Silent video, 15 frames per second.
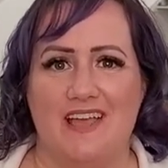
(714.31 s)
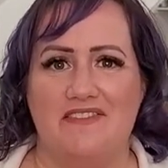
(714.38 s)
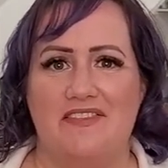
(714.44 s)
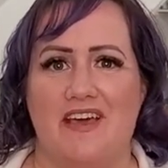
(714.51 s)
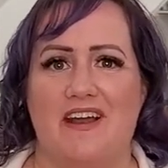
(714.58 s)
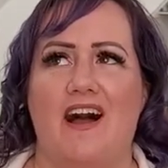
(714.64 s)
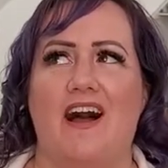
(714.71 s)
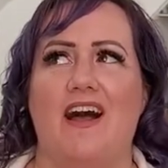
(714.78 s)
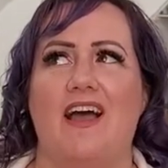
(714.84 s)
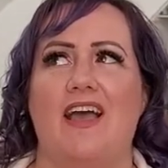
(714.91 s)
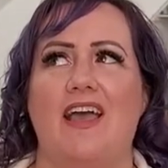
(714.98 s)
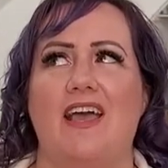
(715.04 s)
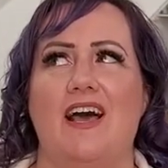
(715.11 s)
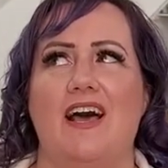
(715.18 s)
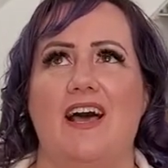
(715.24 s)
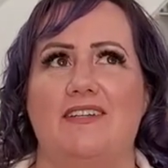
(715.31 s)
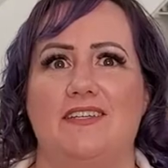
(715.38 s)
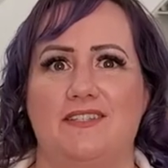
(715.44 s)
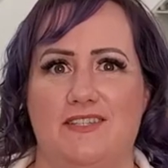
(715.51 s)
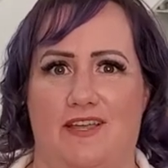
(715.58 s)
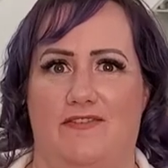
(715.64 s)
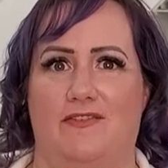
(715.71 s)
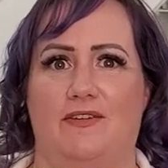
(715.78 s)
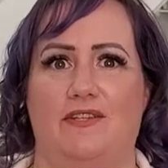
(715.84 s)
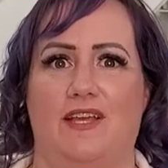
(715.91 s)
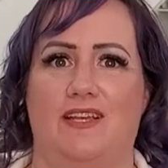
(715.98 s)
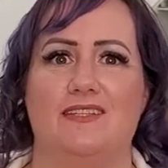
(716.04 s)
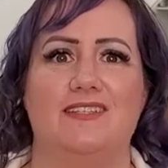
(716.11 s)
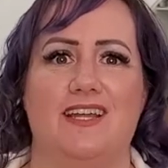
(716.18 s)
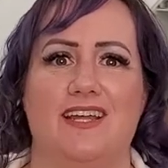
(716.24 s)
that I discovered
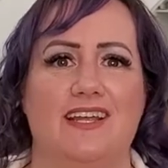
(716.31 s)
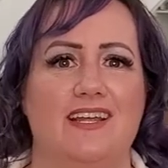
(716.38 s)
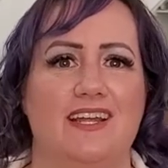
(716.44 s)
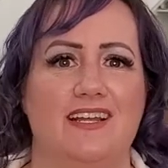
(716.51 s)
last night,